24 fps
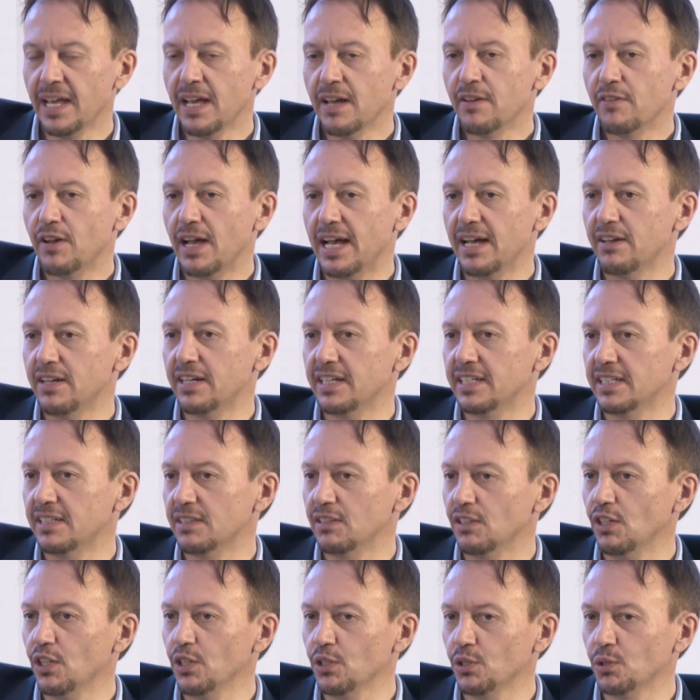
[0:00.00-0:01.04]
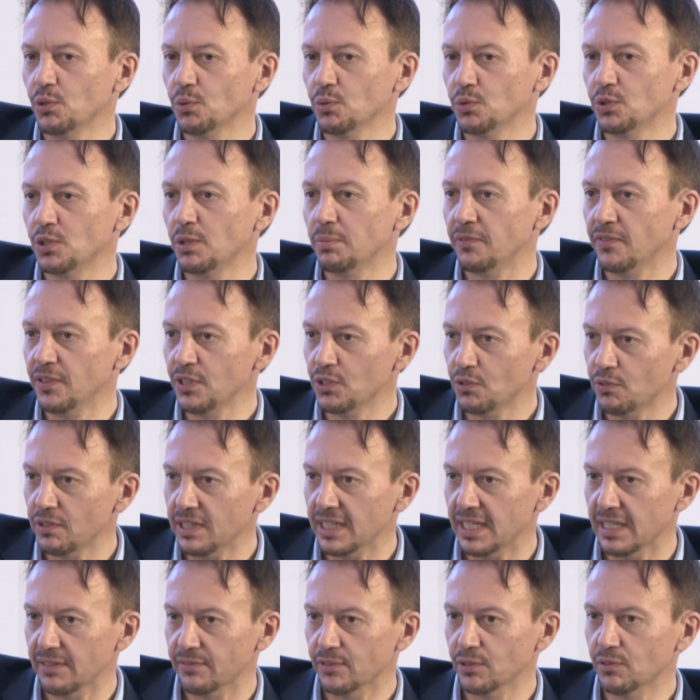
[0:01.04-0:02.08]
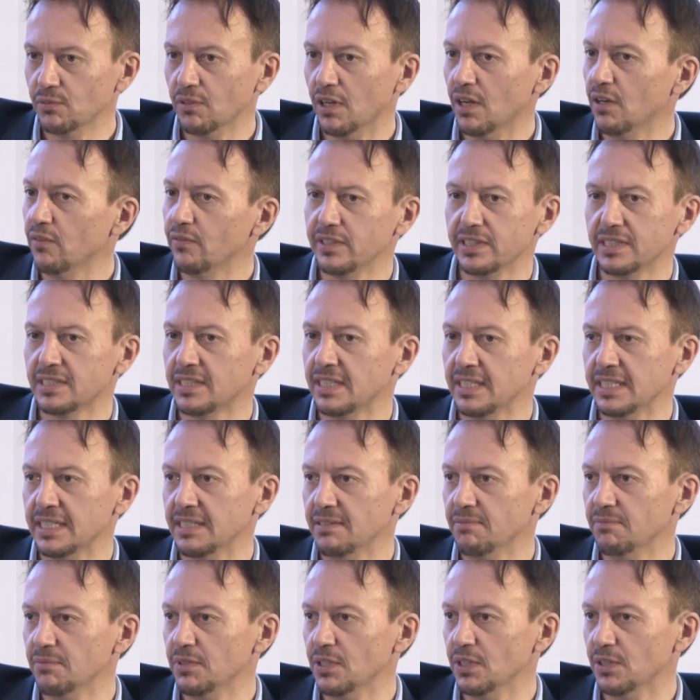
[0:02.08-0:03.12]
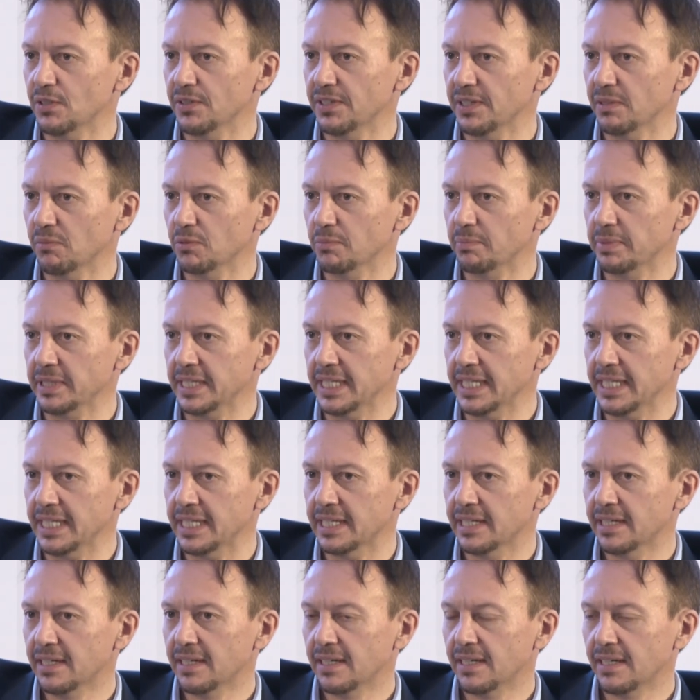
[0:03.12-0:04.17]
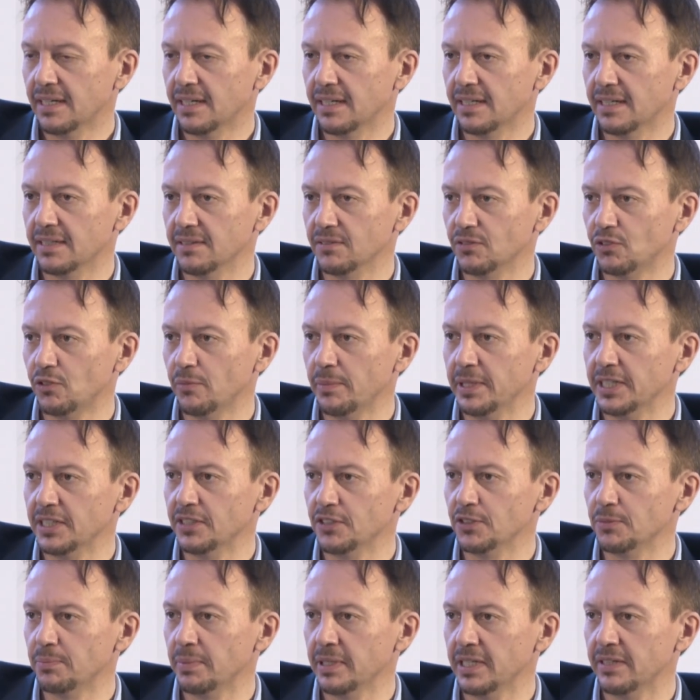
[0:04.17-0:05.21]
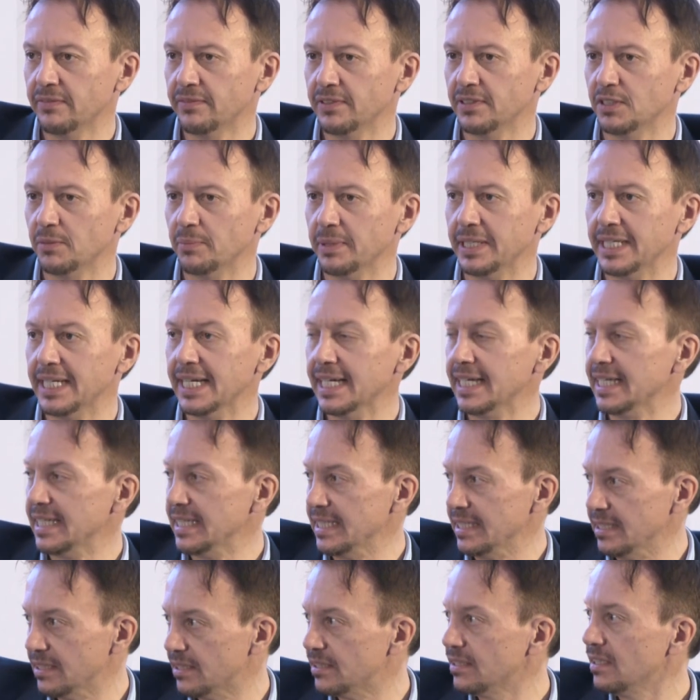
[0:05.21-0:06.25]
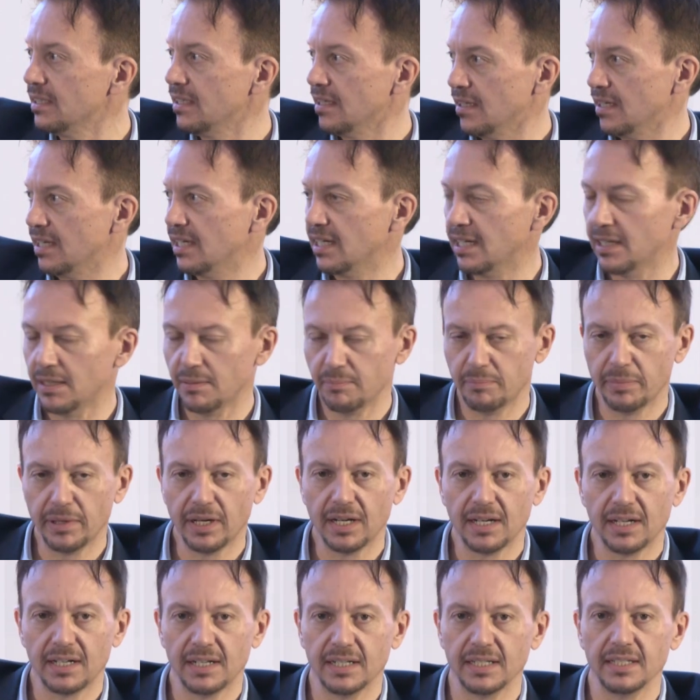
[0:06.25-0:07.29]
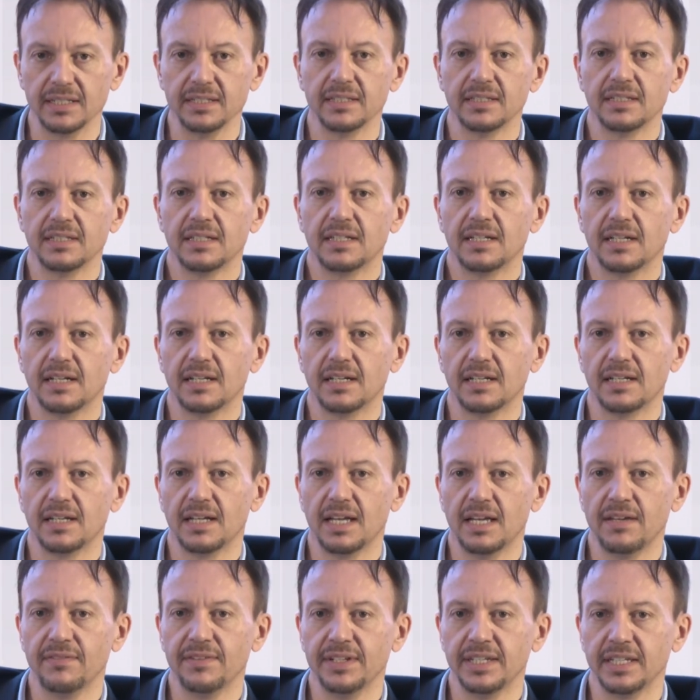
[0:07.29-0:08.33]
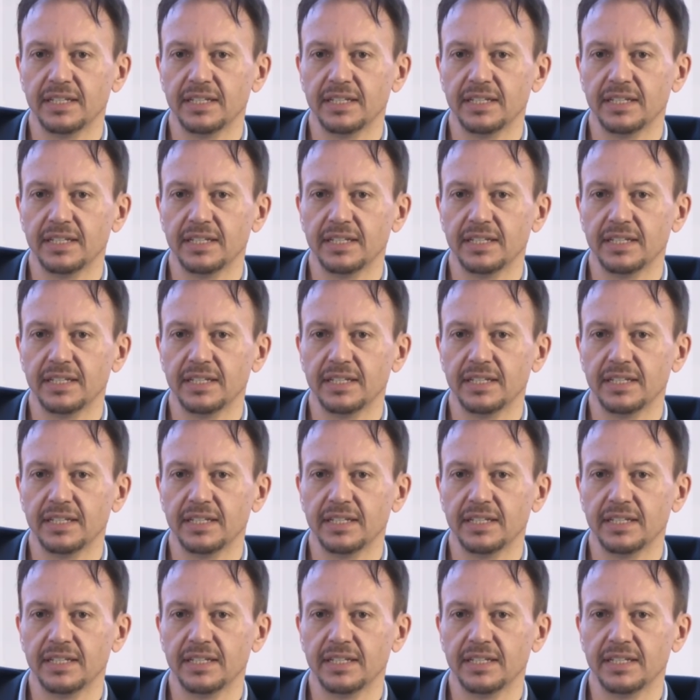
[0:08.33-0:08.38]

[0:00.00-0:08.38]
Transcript: At a local supervisory level, obviously there would be tremendous benefit to be gained by having